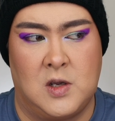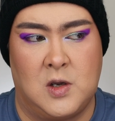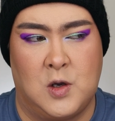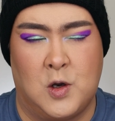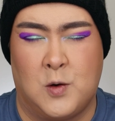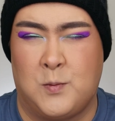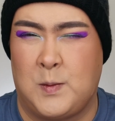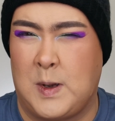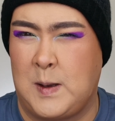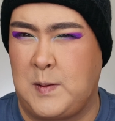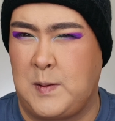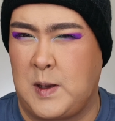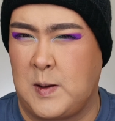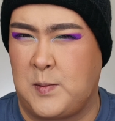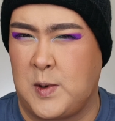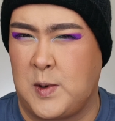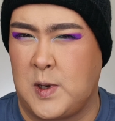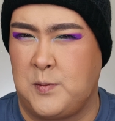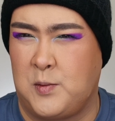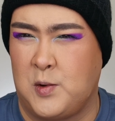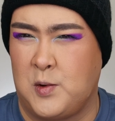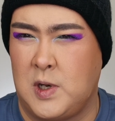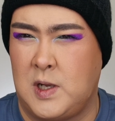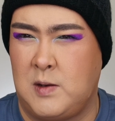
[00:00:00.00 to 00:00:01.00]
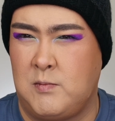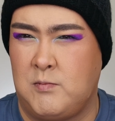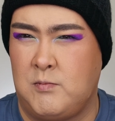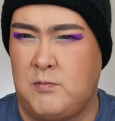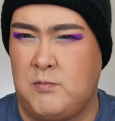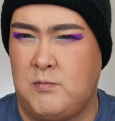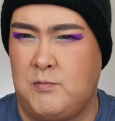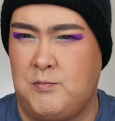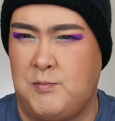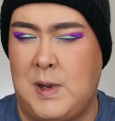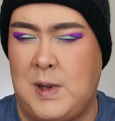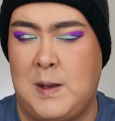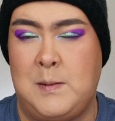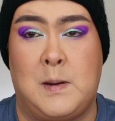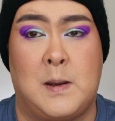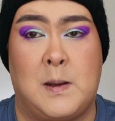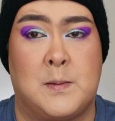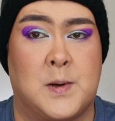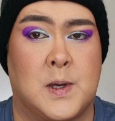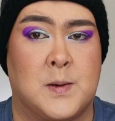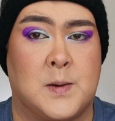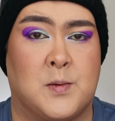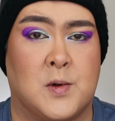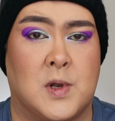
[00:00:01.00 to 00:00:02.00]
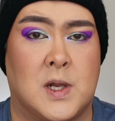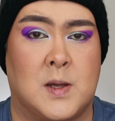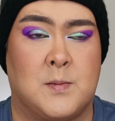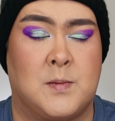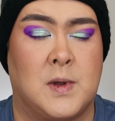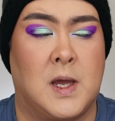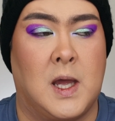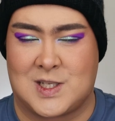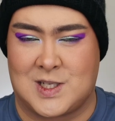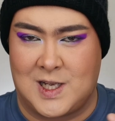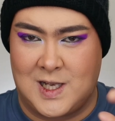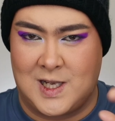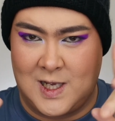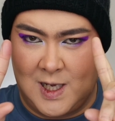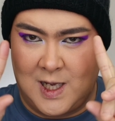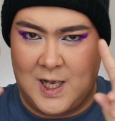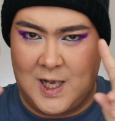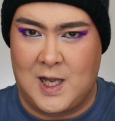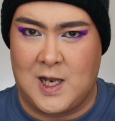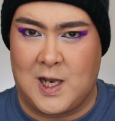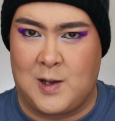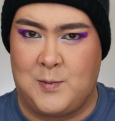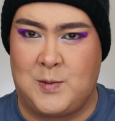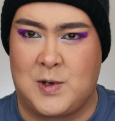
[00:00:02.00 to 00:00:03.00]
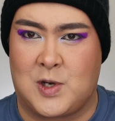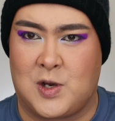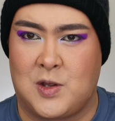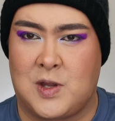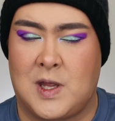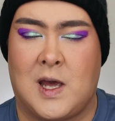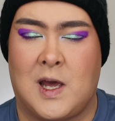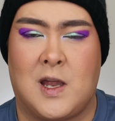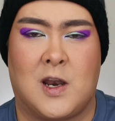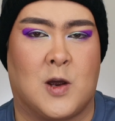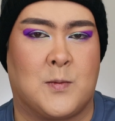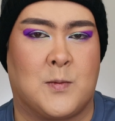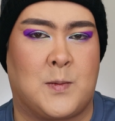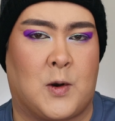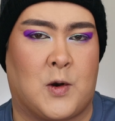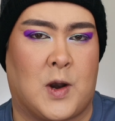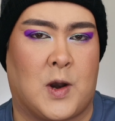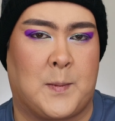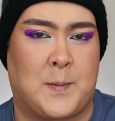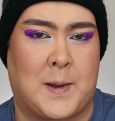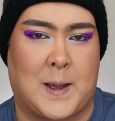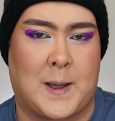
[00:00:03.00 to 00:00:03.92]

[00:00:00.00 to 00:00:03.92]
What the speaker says: or maybe a purple lip. Maybe a purple lip. So let me do that and I'll be right